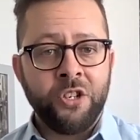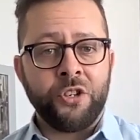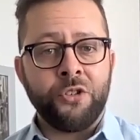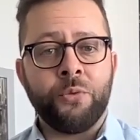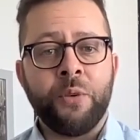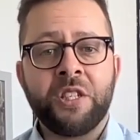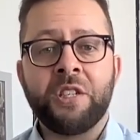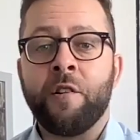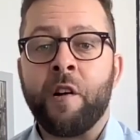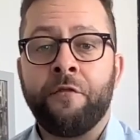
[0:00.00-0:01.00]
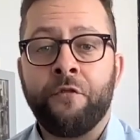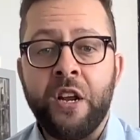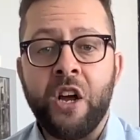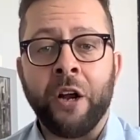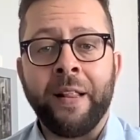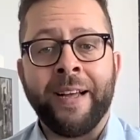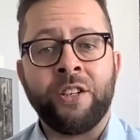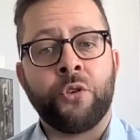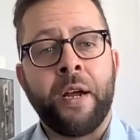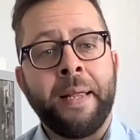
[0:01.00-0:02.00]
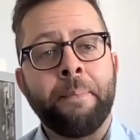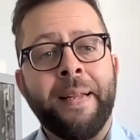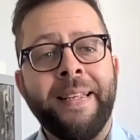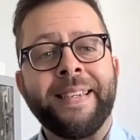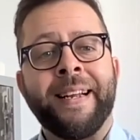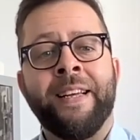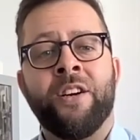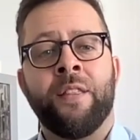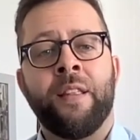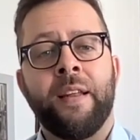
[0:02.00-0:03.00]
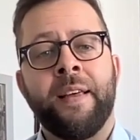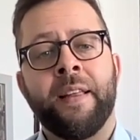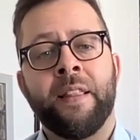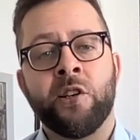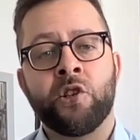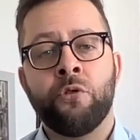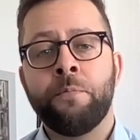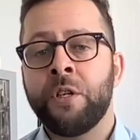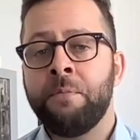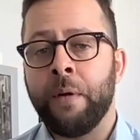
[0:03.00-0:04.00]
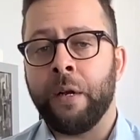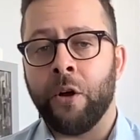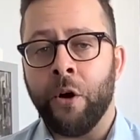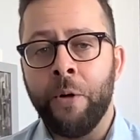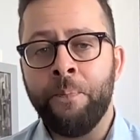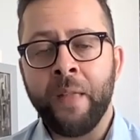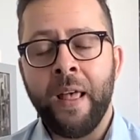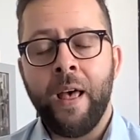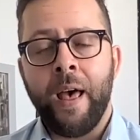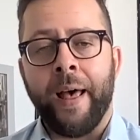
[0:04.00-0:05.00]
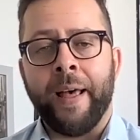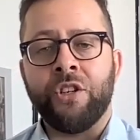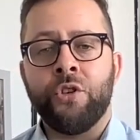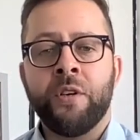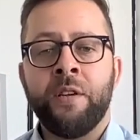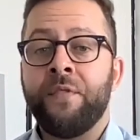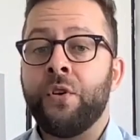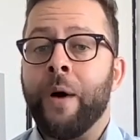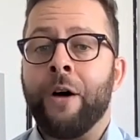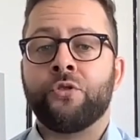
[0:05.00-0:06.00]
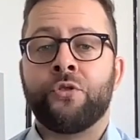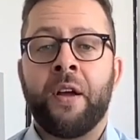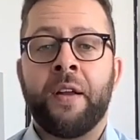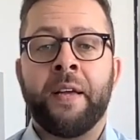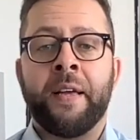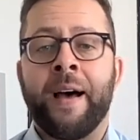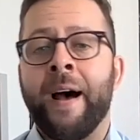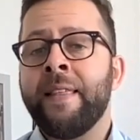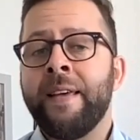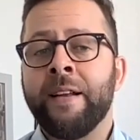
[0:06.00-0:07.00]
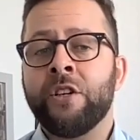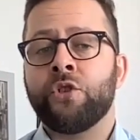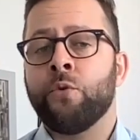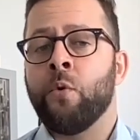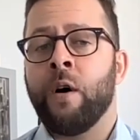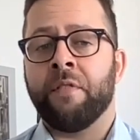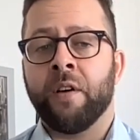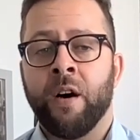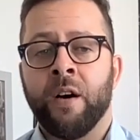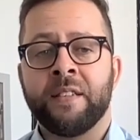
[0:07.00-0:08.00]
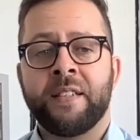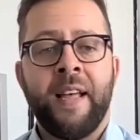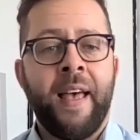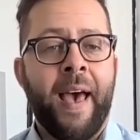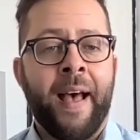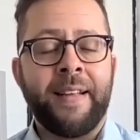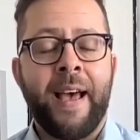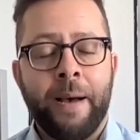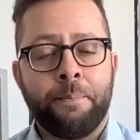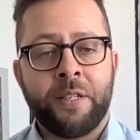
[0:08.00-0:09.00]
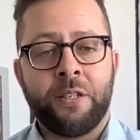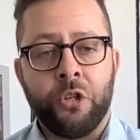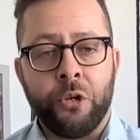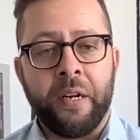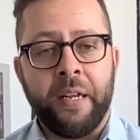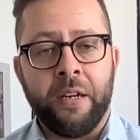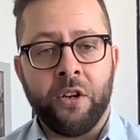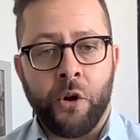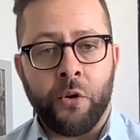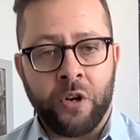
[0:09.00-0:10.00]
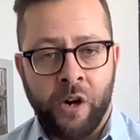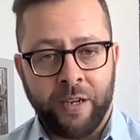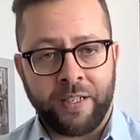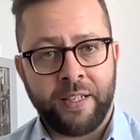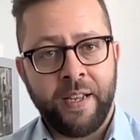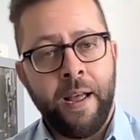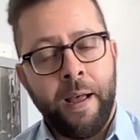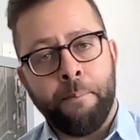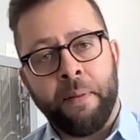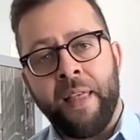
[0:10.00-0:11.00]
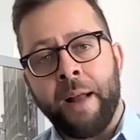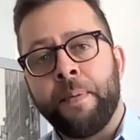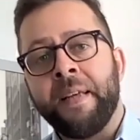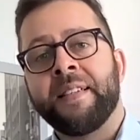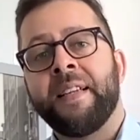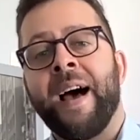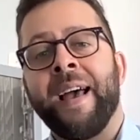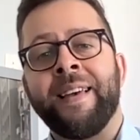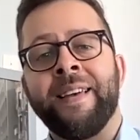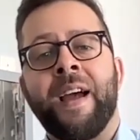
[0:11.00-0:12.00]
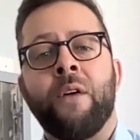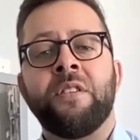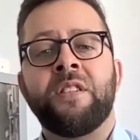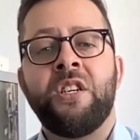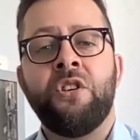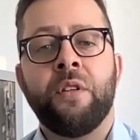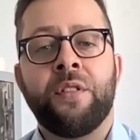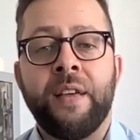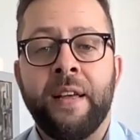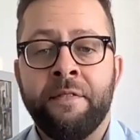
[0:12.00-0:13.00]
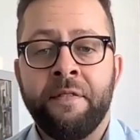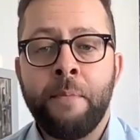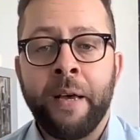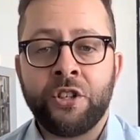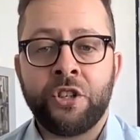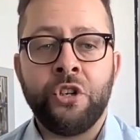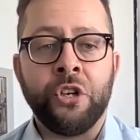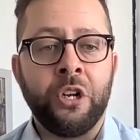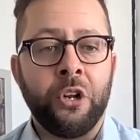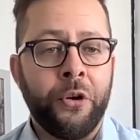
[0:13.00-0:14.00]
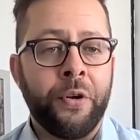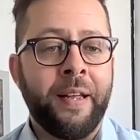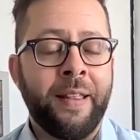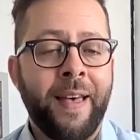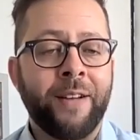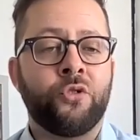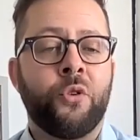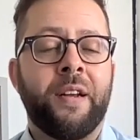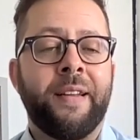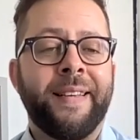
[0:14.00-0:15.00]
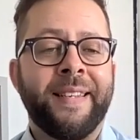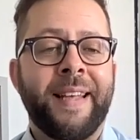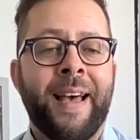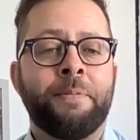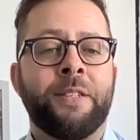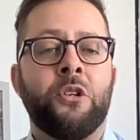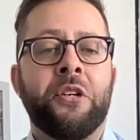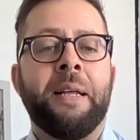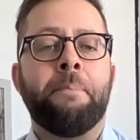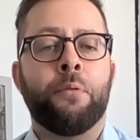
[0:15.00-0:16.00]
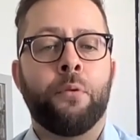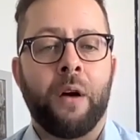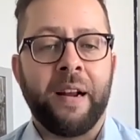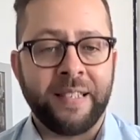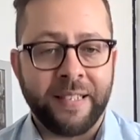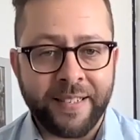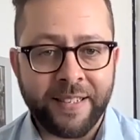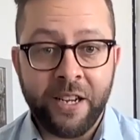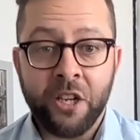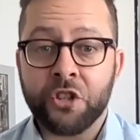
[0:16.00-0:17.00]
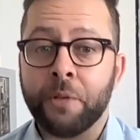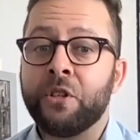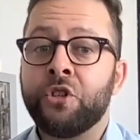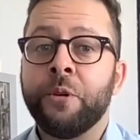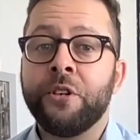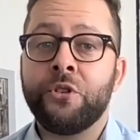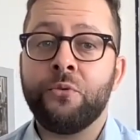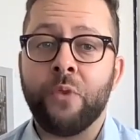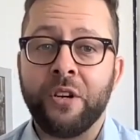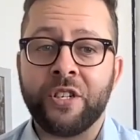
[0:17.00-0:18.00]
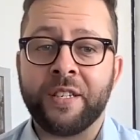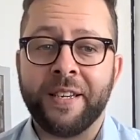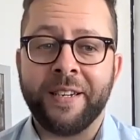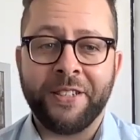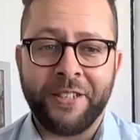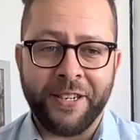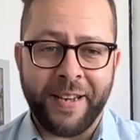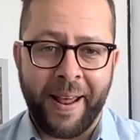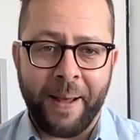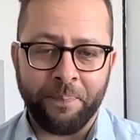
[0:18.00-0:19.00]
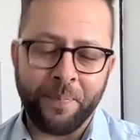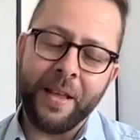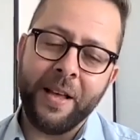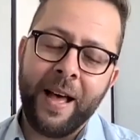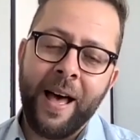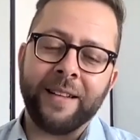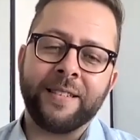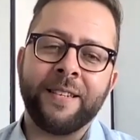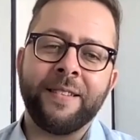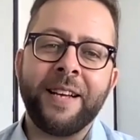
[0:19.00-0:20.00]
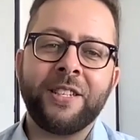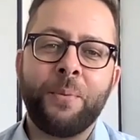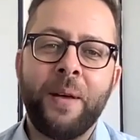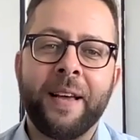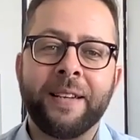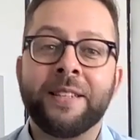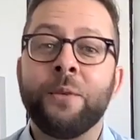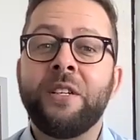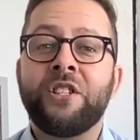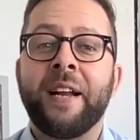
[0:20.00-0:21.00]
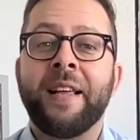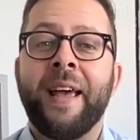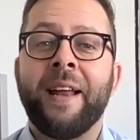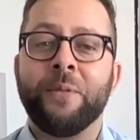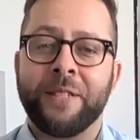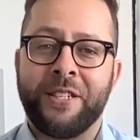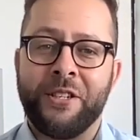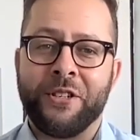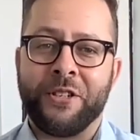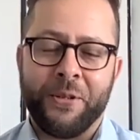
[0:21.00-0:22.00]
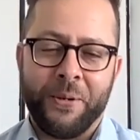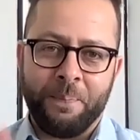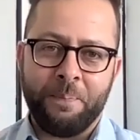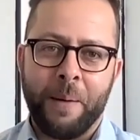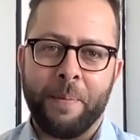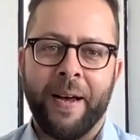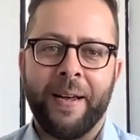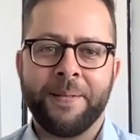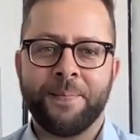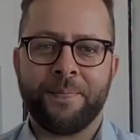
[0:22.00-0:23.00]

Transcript: So to register our free online training, please click on the link in the description below. And you can view our training in either English or Afrikaans at absolutely no cost. But that being said, I can guarantee you that the information you're going to learn in that training is absolutely priceless. So be sure to register today. Until next week, until we chat again, we'll see you soon. Bye bye.